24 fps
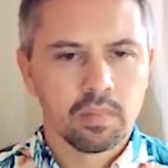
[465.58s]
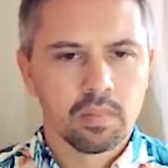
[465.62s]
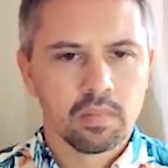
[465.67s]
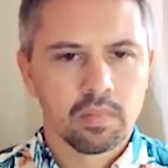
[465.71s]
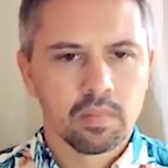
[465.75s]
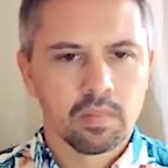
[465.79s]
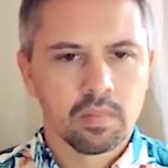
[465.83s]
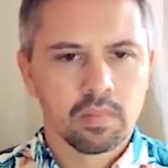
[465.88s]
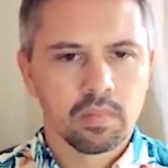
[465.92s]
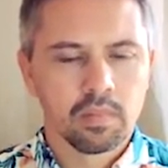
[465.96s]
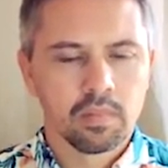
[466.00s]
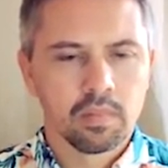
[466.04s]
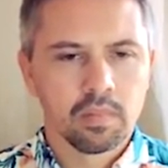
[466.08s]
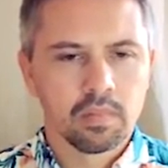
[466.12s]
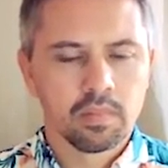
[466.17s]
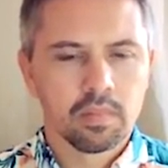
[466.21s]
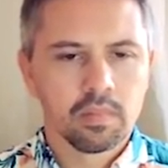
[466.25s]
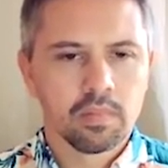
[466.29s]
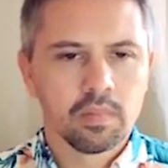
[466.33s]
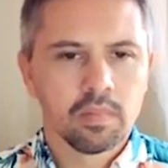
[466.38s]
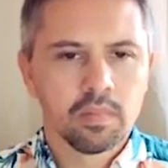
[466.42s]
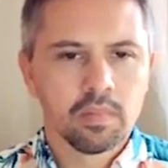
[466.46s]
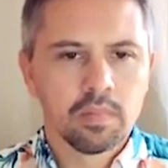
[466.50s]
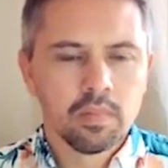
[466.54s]

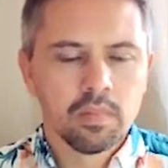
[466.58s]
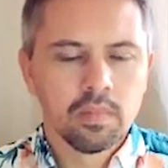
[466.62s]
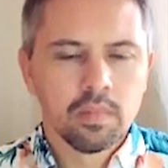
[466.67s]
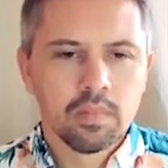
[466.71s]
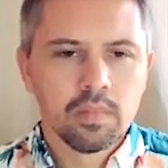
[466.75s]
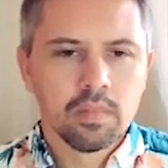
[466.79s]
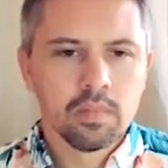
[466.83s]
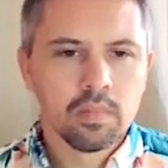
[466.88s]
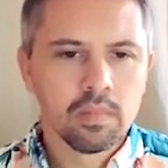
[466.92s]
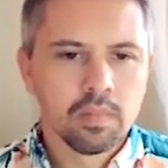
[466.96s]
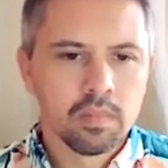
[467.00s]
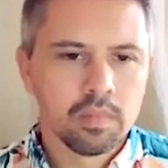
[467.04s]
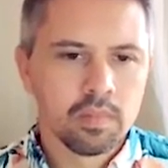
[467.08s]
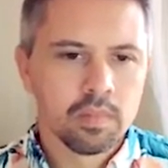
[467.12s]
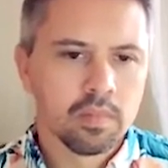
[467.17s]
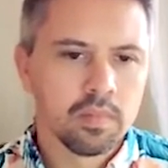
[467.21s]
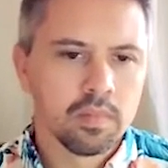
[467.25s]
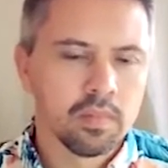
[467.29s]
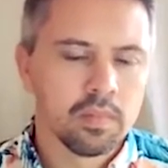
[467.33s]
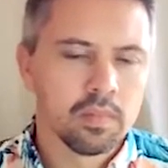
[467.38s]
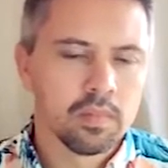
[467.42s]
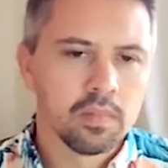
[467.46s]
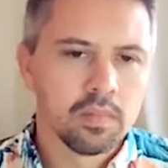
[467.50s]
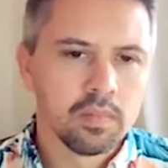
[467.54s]

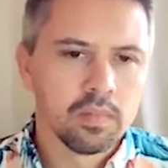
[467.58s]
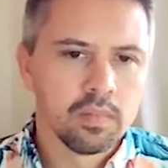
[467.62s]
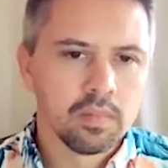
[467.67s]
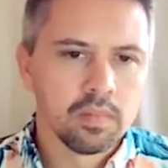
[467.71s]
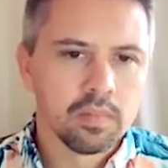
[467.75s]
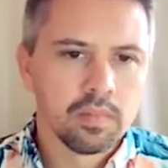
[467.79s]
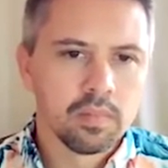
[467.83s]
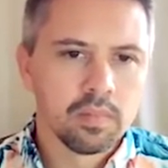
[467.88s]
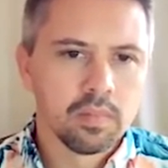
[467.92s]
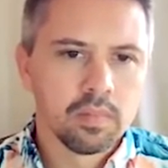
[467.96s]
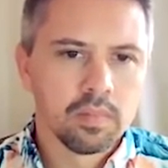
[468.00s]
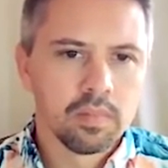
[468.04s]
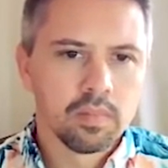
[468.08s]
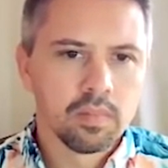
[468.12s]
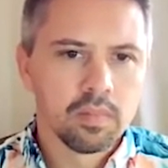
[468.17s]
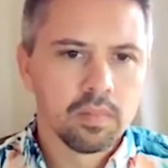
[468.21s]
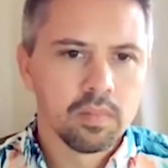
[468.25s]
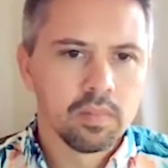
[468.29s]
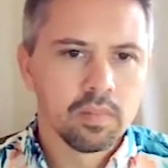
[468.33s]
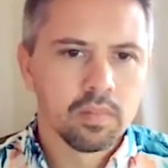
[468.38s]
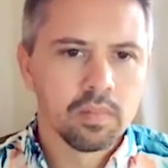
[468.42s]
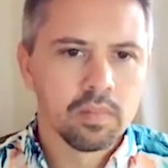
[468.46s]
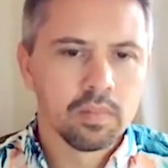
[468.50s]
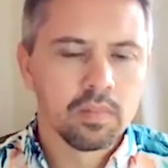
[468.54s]

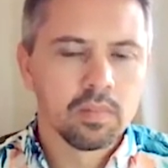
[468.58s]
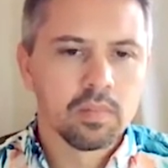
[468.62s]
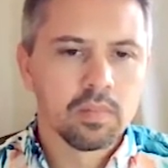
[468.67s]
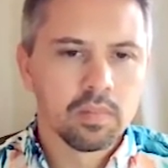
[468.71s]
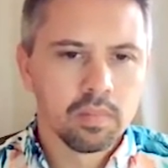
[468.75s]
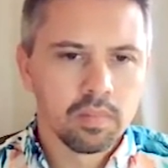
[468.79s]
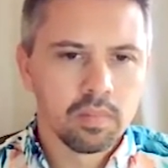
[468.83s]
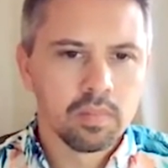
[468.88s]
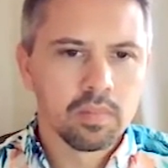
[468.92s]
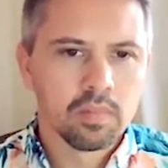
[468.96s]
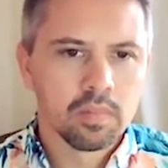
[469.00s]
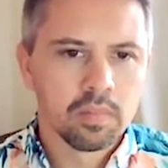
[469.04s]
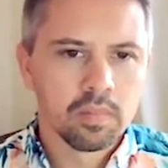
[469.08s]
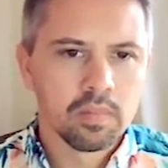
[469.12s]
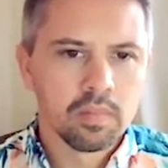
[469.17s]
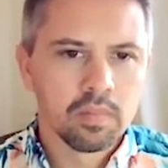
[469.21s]
[no speech]